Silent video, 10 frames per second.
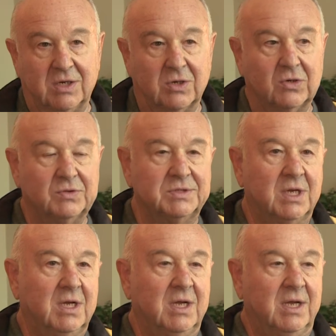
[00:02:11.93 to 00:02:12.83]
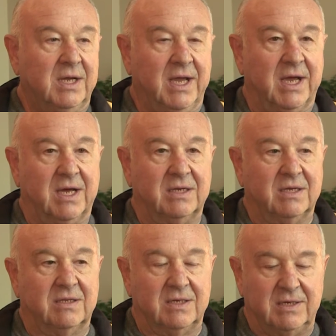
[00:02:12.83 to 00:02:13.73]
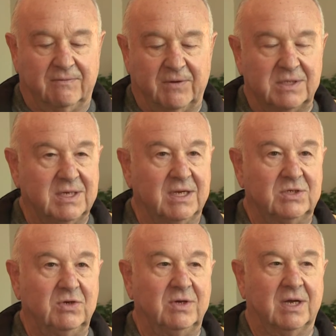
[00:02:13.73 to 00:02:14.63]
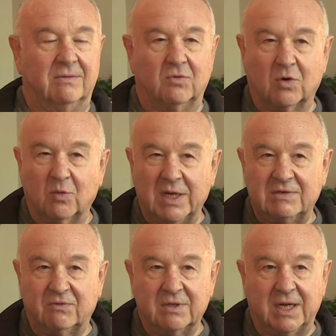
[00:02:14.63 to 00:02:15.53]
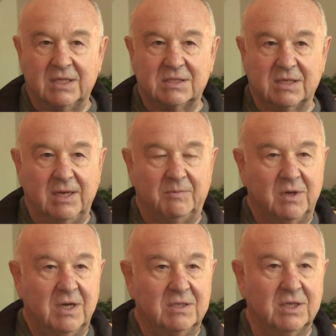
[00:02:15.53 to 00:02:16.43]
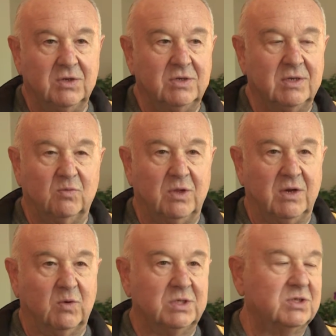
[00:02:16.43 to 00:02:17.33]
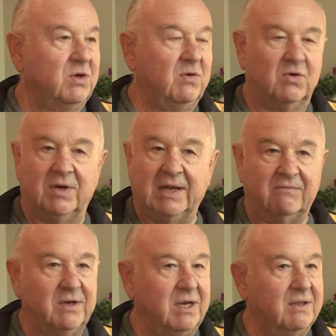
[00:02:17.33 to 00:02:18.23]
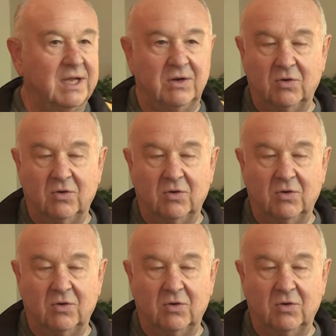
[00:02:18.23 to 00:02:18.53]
nose. And the difference is you get a more restful night's sleep than you did with the original. You don't have any of that